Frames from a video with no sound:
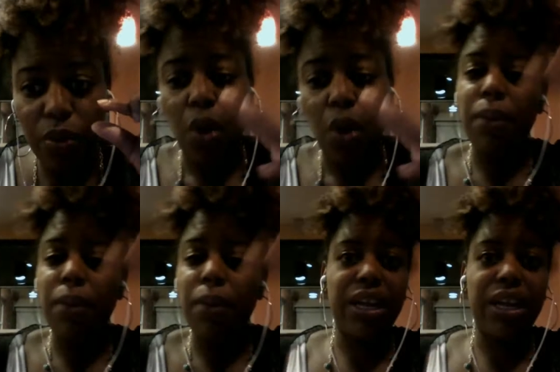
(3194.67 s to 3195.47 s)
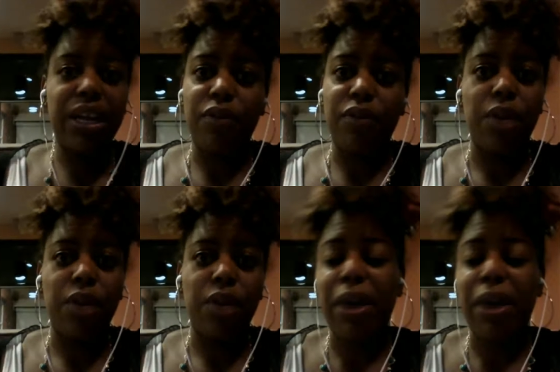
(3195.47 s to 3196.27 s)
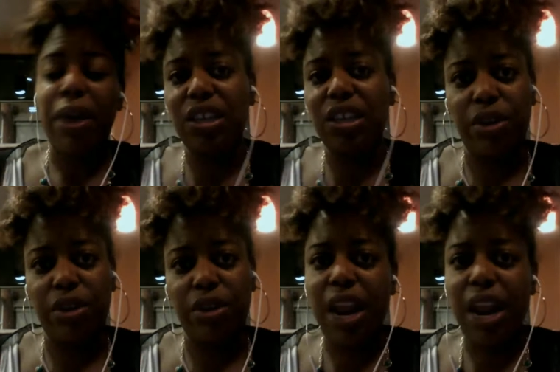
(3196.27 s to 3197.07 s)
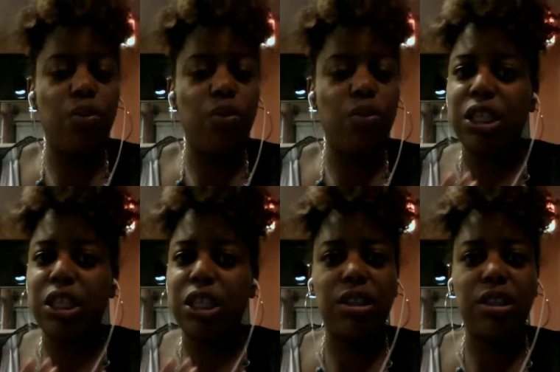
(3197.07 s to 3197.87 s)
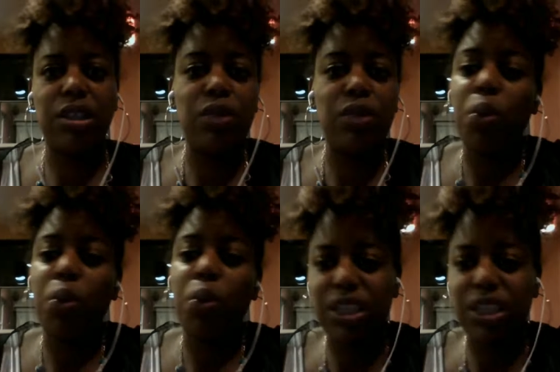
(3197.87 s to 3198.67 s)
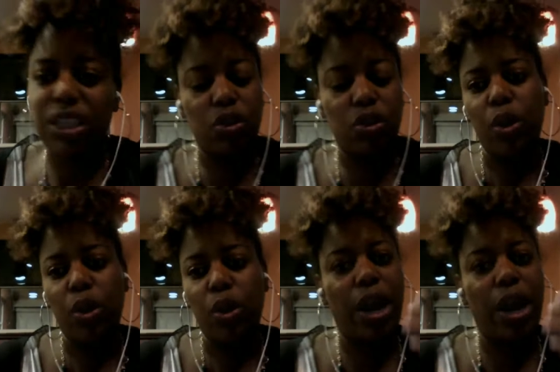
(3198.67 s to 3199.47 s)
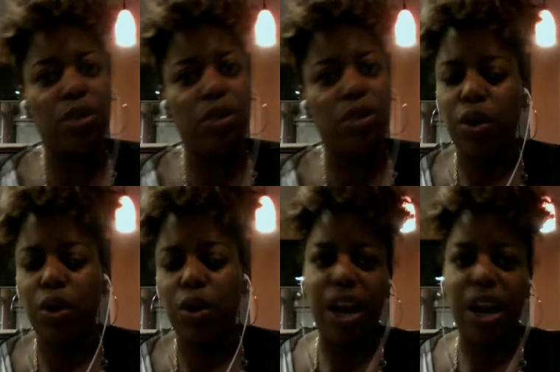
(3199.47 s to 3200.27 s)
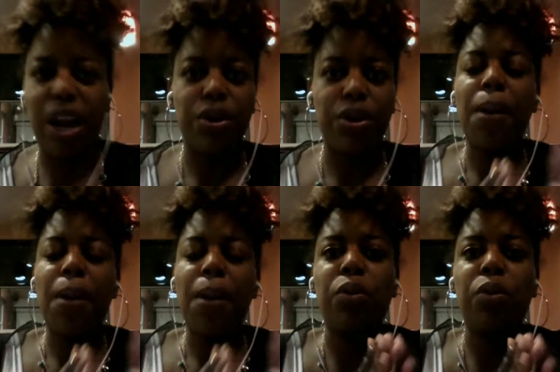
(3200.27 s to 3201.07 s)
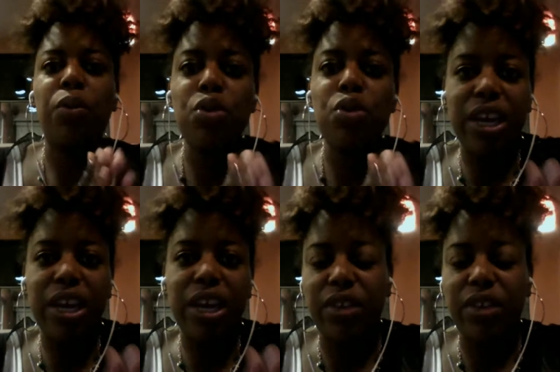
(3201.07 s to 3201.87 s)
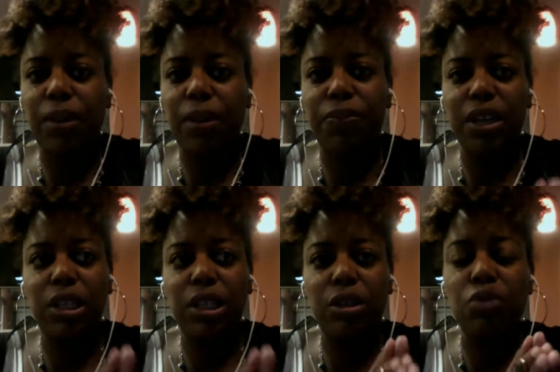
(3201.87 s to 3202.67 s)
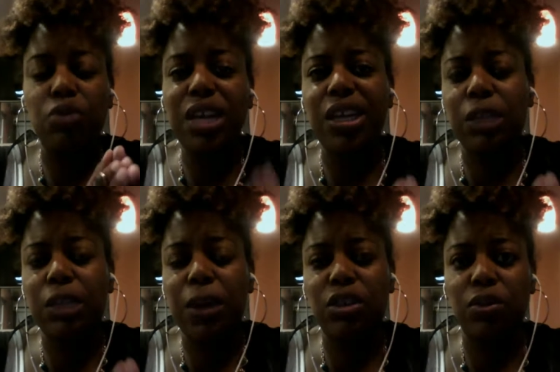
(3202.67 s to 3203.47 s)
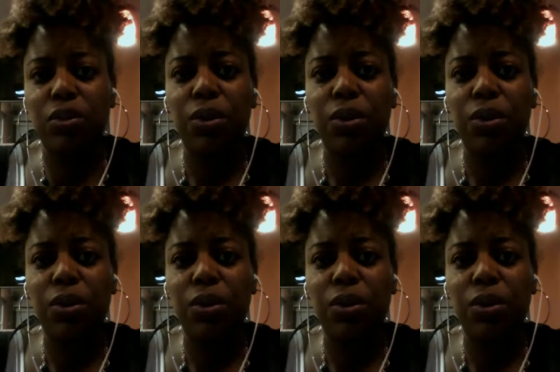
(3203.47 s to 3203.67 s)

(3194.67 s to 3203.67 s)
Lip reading: on a big level. Everybody's different. Not everyone is meant to do what Letitia's doing or what I'm doing or whatever. But you are given something unique and special.